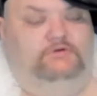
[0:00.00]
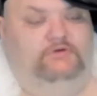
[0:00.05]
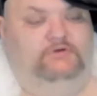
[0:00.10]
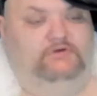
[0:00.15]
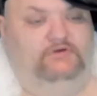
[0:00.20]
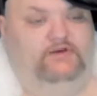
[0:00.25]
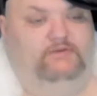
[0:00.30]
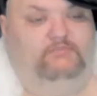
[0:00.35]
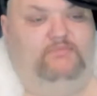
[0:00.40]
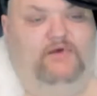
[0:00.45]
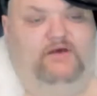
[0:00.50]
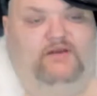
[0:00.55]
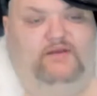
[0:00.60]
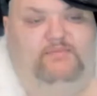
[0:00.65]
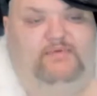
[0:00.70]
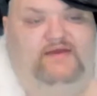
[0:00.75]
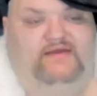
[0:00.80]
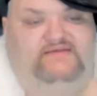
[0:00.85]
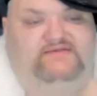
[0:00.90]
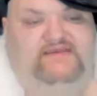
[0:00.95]
I'm all
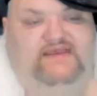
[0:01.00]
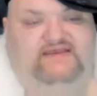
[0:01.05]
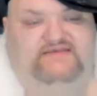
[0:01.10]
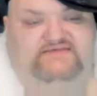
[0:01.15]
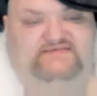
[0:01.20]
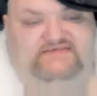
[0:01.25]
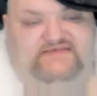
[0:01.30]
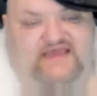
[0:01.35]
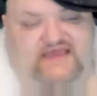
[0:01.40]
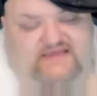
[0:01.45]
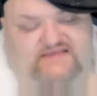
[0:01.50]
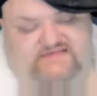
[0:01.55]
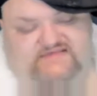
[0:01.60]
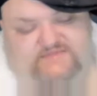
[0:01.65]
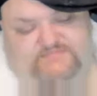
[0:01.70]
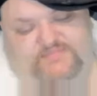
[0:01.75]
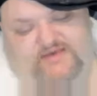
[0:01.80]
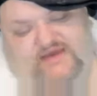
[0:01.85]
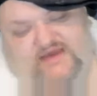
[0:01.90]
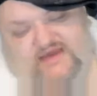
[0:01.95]
about that sexy,
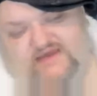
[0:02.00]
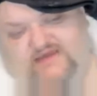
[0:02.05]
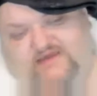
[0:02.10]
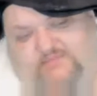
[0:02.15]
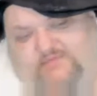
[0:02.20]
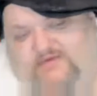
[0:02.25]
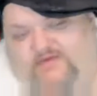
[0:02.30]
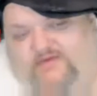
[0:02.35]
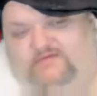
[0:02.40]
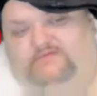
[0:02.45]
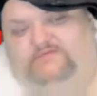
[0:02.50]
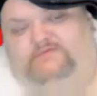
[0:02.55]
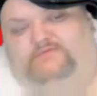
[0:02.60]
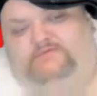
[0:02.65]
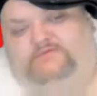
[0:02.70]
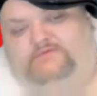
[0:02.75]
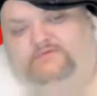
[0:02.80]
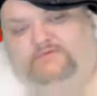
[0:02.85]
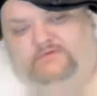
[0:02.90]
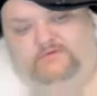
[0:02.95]
baby.
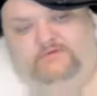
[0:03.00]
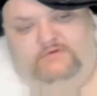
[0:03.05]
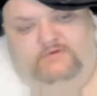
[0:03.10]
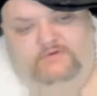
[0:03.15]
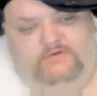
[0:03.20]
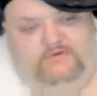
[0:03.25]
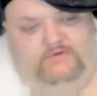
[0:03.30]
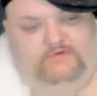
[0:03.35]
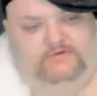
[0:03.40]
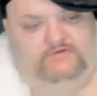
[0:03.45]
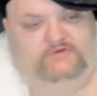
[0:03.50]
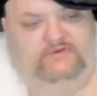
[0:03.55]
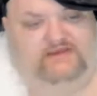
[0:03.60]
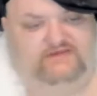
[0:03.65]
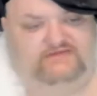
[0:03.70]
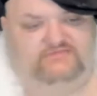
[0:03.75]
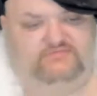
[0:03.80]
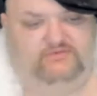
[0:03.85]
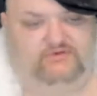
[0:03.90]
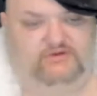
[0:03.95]

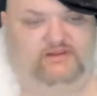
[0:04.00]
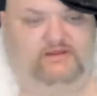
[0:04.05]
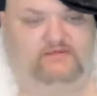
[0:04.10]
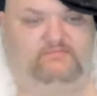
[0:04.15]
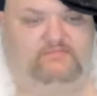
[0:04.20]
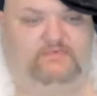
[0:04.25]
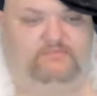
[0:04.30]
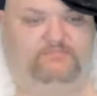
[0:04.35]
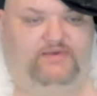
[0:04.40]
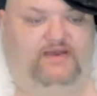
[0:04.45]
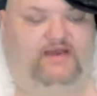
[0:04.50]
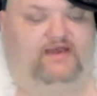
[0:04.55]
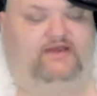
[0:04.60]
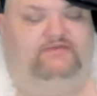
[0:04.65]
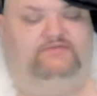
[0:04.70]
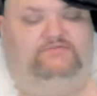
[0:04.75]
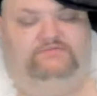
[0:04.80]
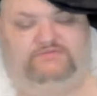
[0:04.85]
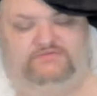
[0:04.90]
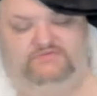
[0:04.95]
That's what I'm
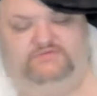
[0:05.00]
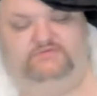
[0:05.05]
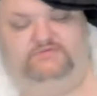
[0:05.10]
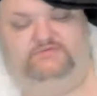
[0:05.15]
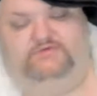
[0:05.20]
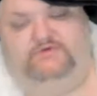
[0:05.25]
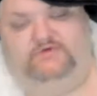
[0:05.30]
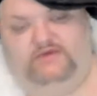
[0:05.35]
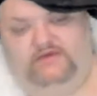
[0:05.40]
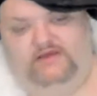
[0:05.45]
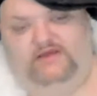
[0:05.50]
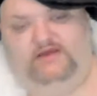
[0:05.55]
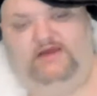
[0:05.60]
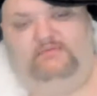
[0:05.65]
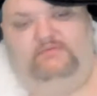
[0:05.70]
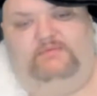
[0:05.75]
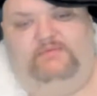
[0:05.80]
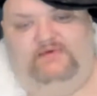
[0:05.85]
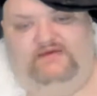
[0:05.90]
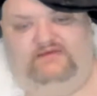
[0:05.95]
about.
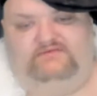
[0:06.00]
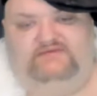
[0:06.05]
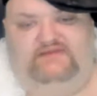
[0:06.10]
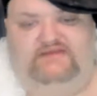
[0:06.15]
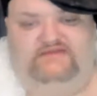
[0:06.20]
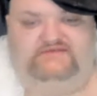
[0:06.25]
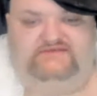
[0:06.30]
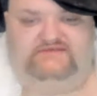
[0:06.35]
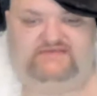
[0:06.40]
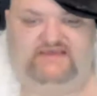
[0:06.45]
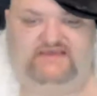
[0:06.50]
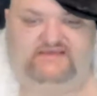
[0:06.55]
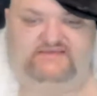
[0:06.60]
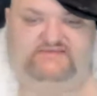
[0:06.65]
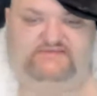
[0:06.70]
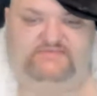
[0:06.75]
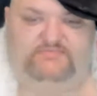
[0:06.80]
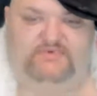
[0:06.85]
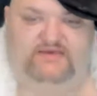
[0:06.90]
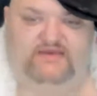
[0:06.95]
I'm about that
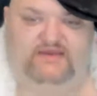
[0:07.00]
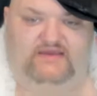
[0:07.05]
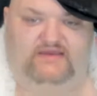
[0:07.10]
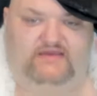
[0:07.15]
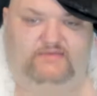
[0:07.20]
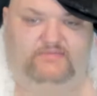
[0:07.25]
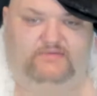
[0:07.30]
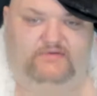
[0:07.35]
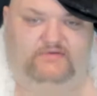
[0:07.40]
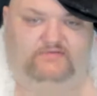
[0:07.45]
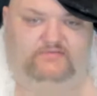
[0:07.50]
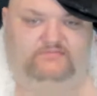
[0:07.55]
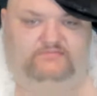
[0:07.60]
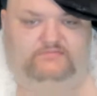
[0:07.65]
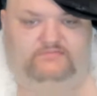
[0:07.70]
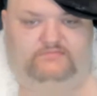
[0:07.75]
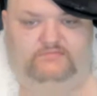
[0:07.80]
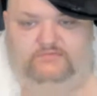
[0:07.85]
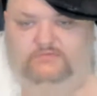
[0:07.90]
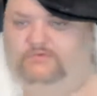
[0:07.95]
sexy, baby.
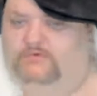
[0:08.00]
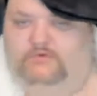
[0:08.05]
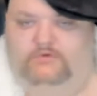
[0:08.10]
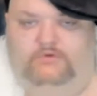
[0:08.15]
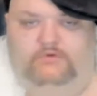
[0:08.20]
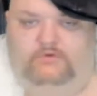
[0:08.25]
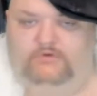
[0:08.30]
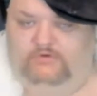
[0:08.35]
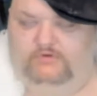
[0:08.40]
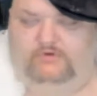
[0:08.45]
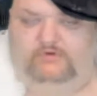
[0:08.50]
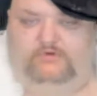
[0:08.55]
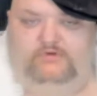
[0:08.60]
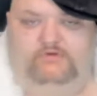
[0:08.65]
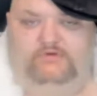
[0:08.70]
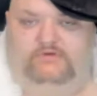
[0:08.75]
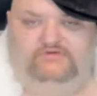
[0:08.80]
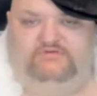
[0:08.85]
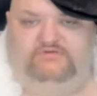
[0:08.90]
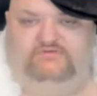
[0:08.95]

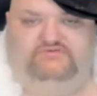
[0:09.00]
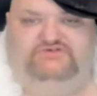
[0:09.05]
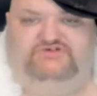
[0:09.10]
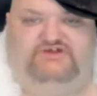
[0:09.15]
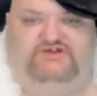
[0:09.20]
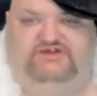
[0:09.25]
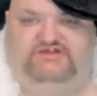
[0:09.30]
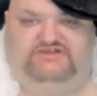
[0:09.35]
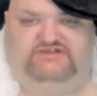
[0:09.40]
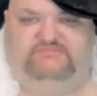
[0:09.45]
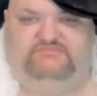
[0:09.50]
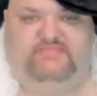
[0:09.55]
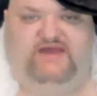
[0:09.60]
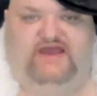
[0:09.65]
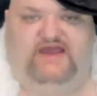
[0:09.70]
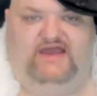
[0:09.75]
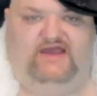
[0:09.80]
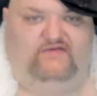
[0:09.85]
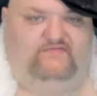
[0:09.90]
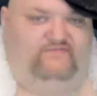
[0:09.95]
So shut your
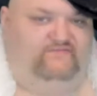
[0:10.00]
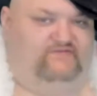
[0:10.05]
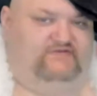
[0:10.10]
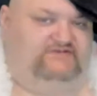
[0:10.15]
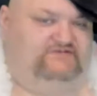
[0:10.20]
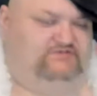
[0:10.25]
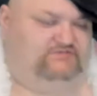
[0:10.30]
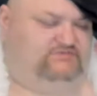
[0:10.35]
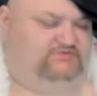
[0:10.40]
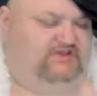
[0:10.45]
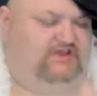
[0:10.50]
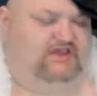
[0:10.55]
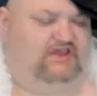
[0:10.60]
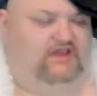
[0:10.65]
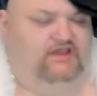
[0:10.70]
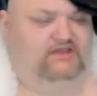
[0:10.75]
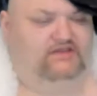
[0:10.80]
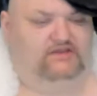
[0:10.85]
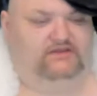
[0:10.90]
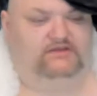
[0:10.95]
mouth. So
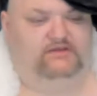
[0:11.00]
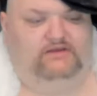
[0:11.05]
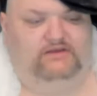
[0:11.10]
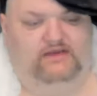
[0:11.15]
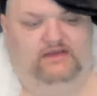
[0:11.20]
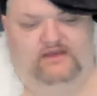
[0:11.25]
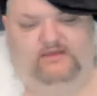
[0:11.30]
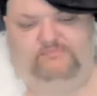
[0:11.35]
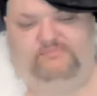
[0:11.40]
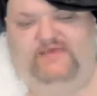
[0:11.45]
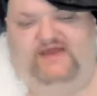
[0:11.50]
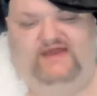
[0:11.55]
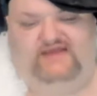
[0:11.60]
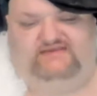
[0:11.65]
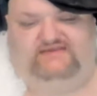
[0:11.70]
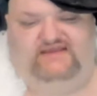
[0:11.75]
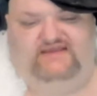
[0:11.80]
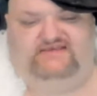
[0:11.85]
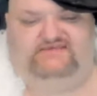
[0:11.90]
yeah, I'm about that